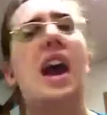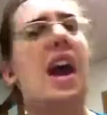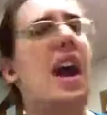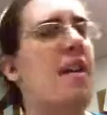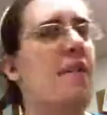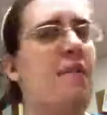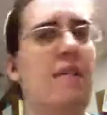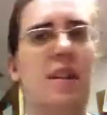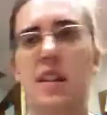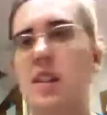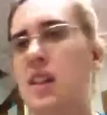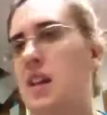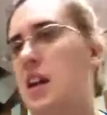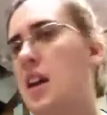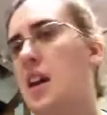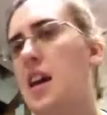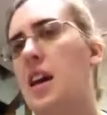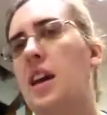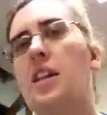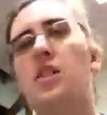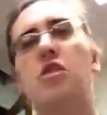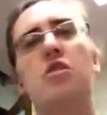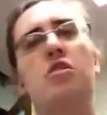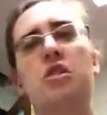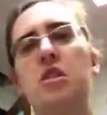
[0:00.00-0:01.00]
everything
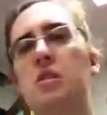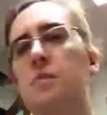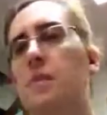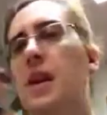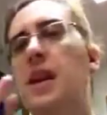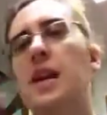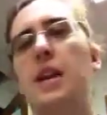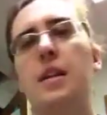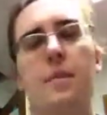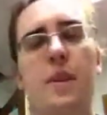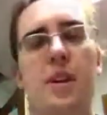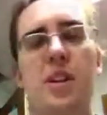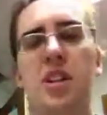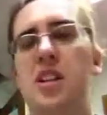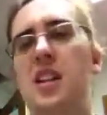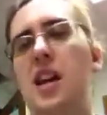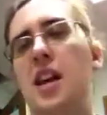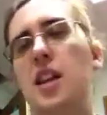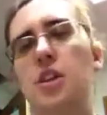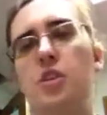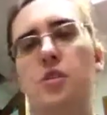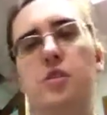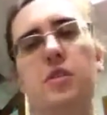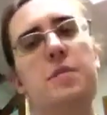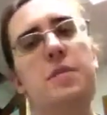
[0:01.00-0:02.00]
and you're just making a bunch of
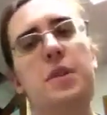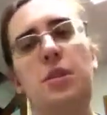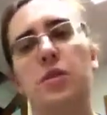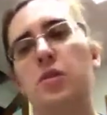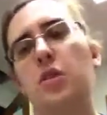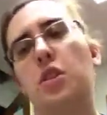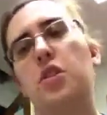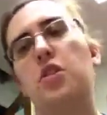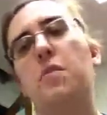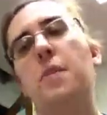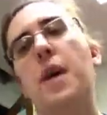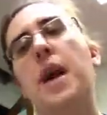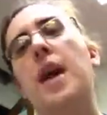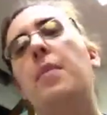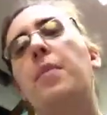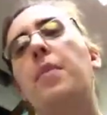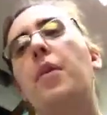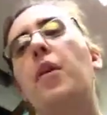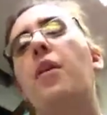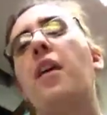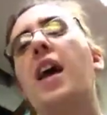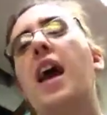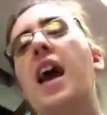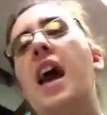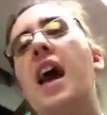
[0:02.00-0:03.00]
yellow smears on your
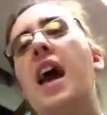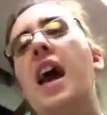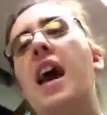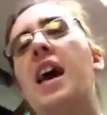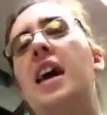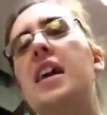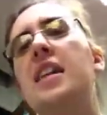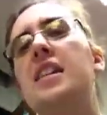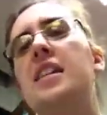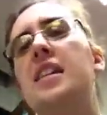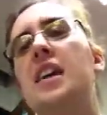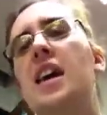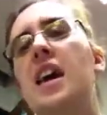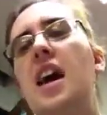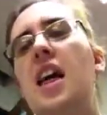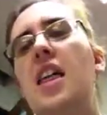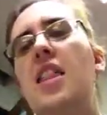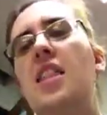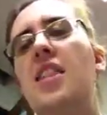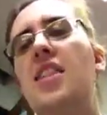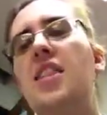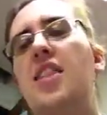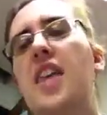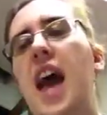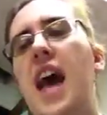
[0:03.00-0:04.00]
paper, and
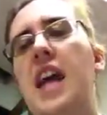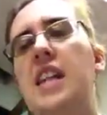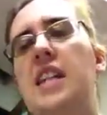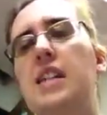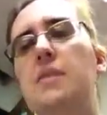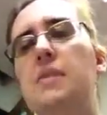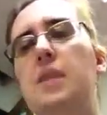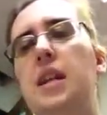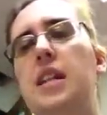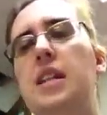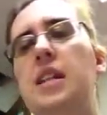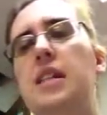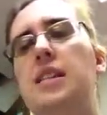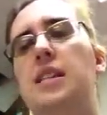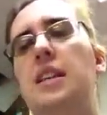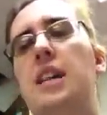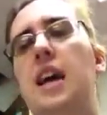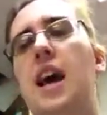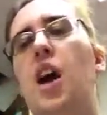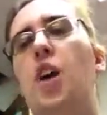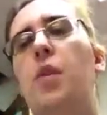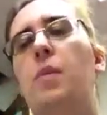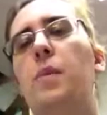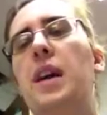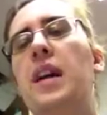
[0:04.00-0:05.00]
that to me doesn't
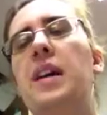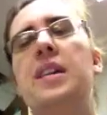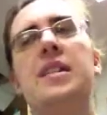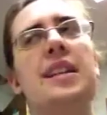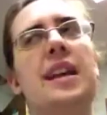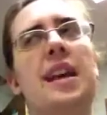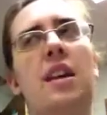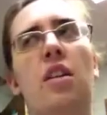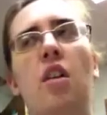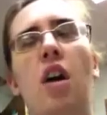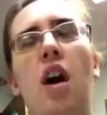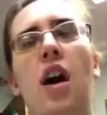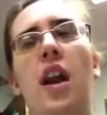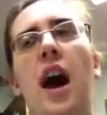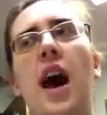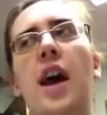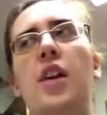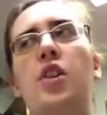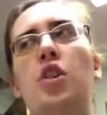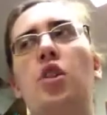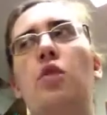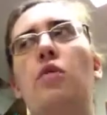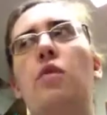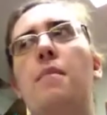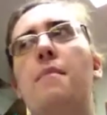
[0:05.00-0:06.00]
help me, because later on I
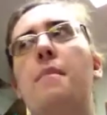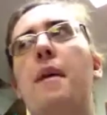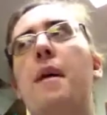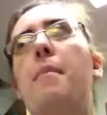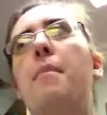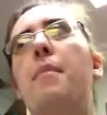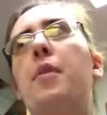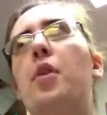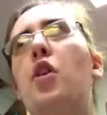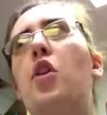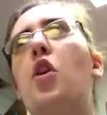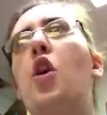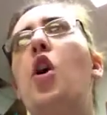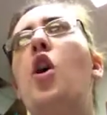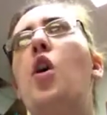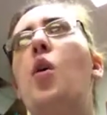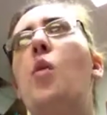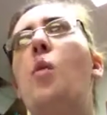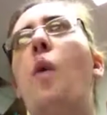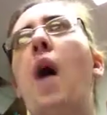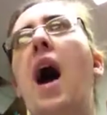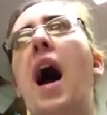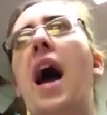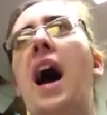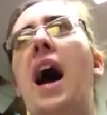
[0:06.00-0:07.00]
don't remember
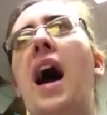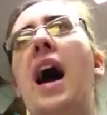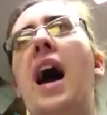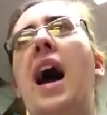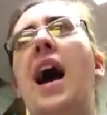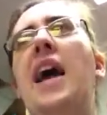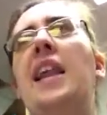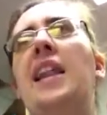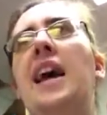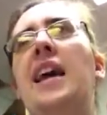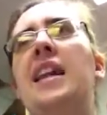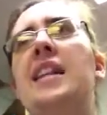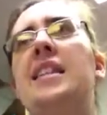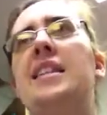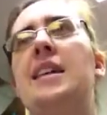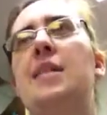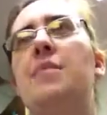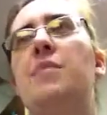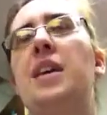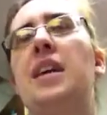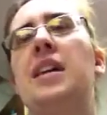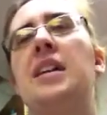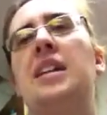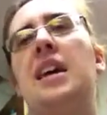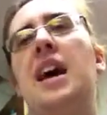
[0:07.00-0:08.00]
why I highlighted
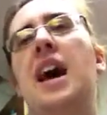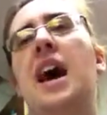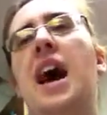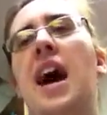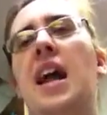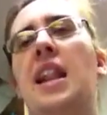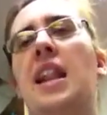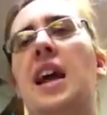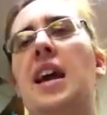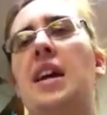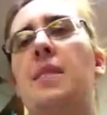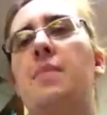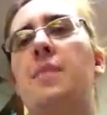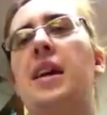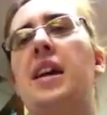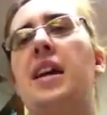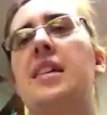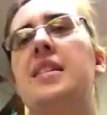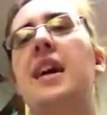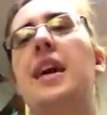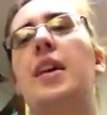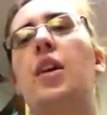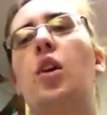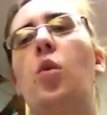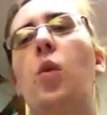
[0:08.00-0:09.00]
something. Did I highlight it because
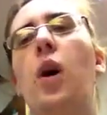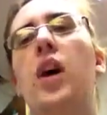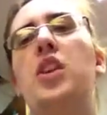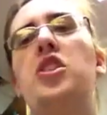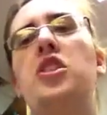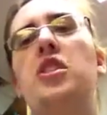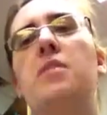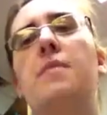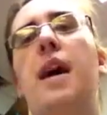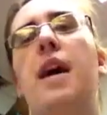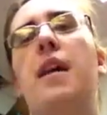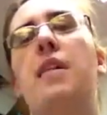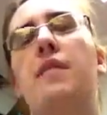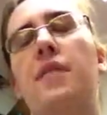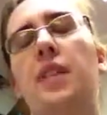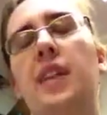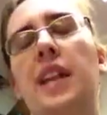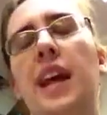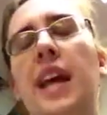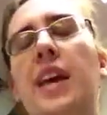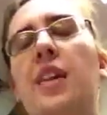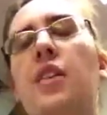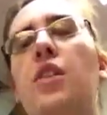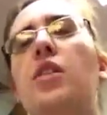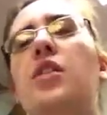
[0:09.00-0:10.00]
I had a question about it for
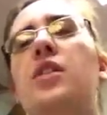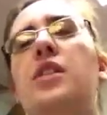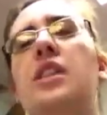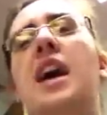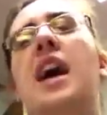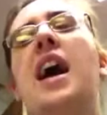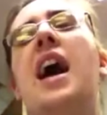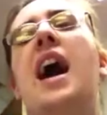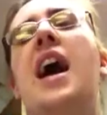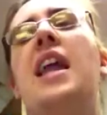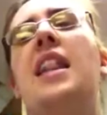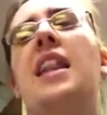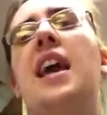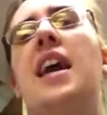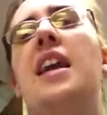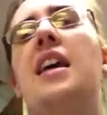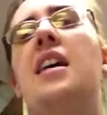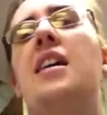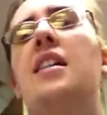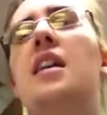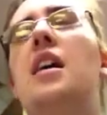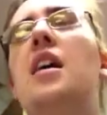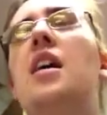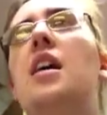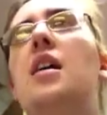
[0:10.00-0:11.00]
later? Did I highlight
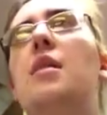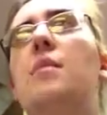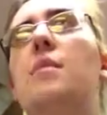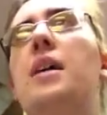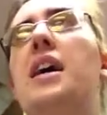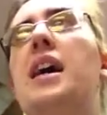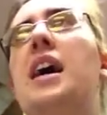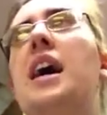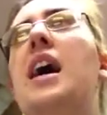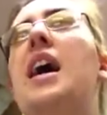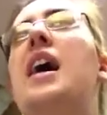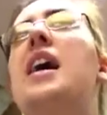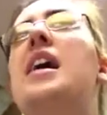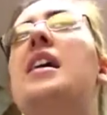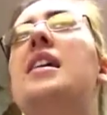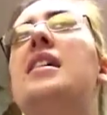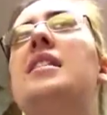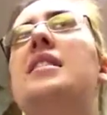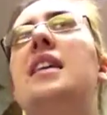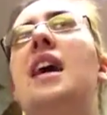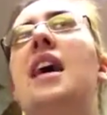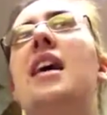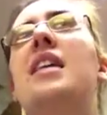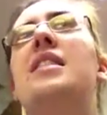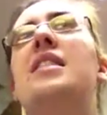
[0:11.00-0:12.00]
it
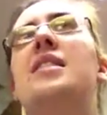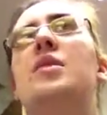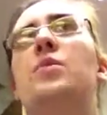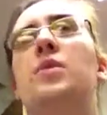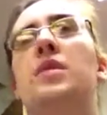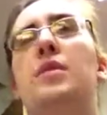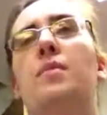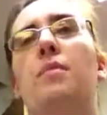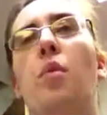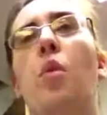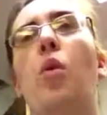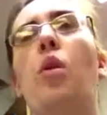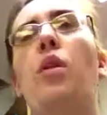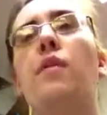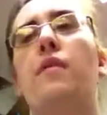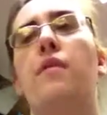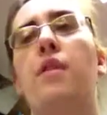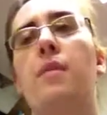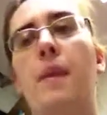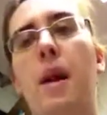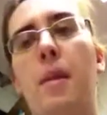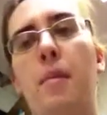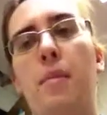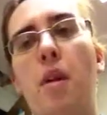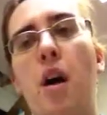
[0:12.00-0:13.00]
because this was important for
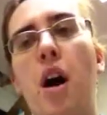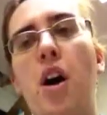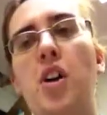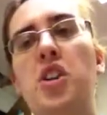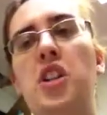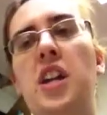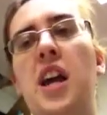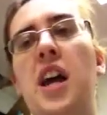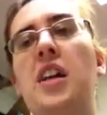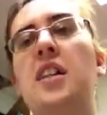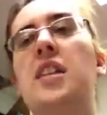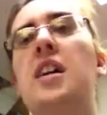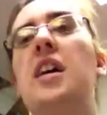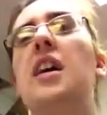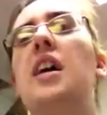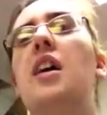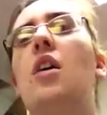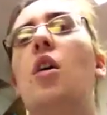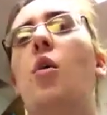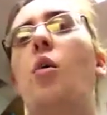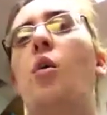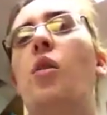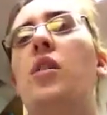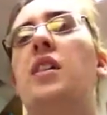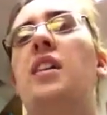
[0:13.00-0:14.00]
my project?
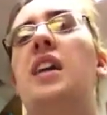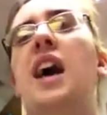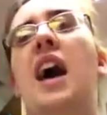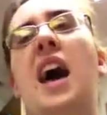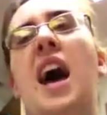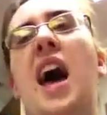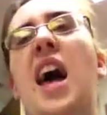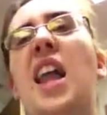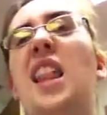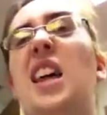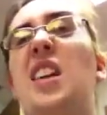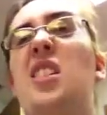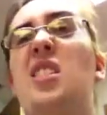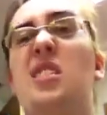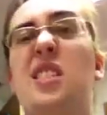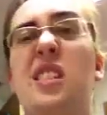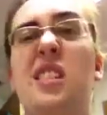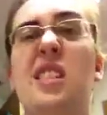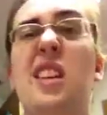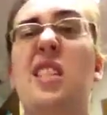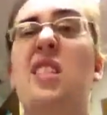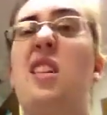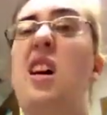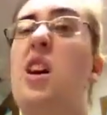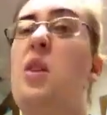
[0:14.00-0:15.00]
Or did I highlight it because
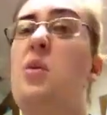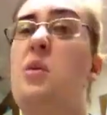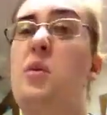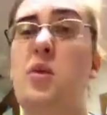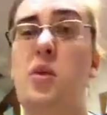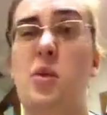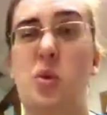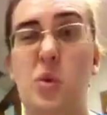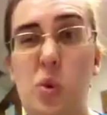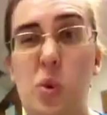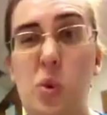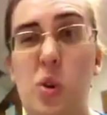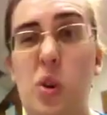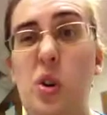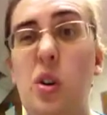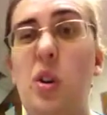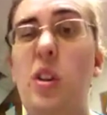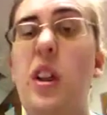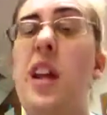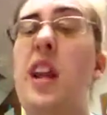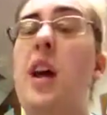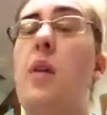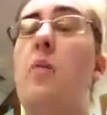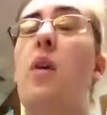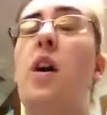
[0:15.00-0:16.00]
I thought it was cool
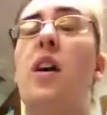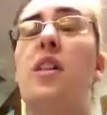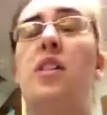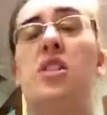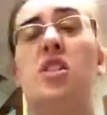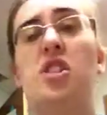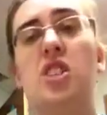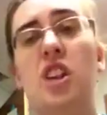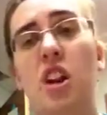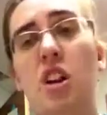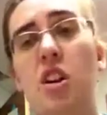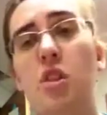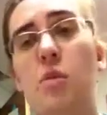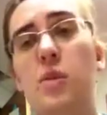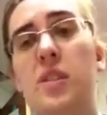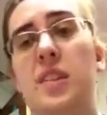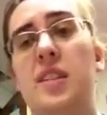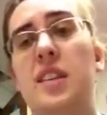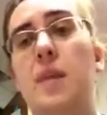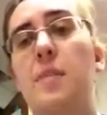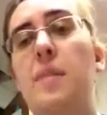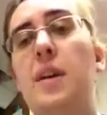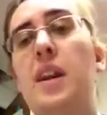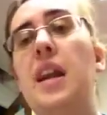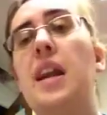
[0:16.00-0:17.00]
and I wanted to share it with
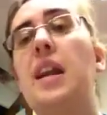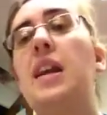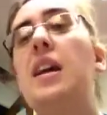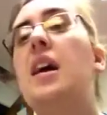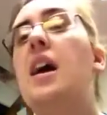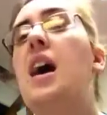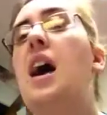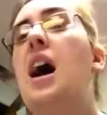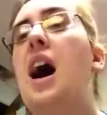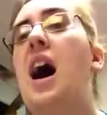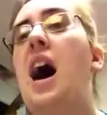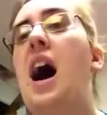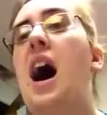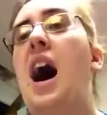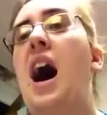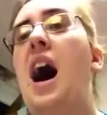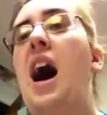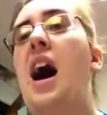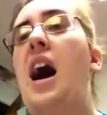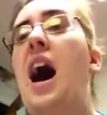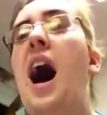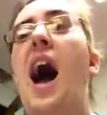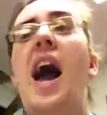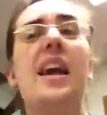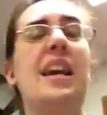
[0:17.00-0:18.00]
somebody?
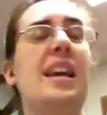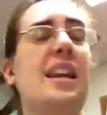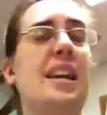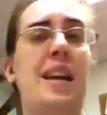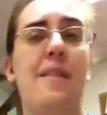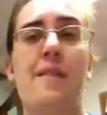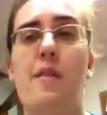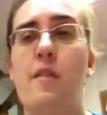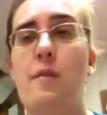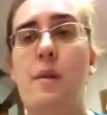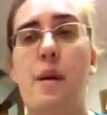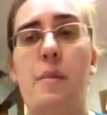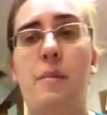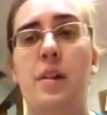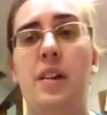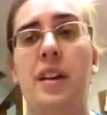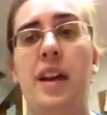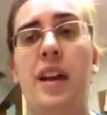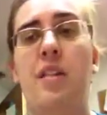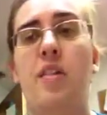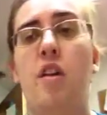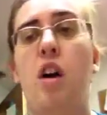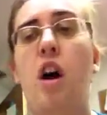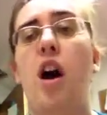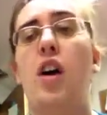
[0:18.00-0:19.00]
I can never remember
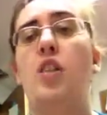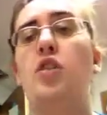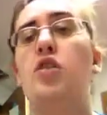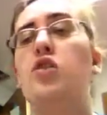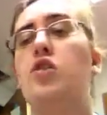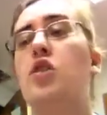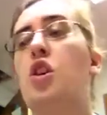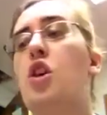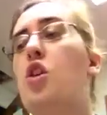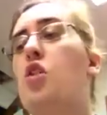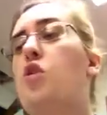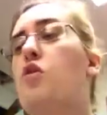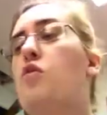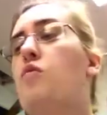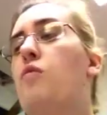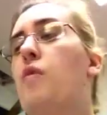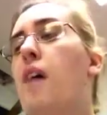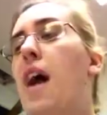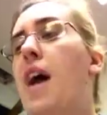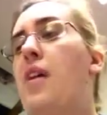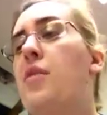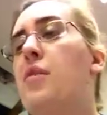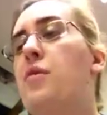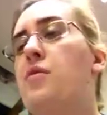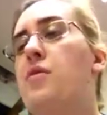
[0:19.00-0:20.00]
later on. So
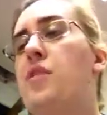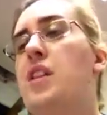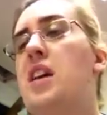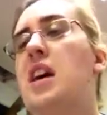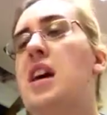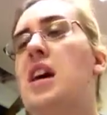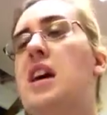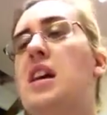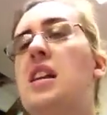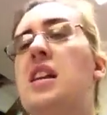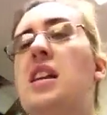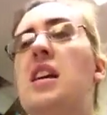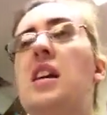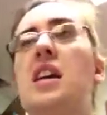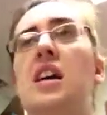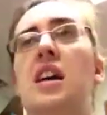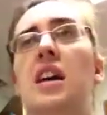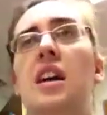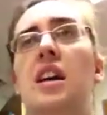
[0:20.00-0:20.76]
rather than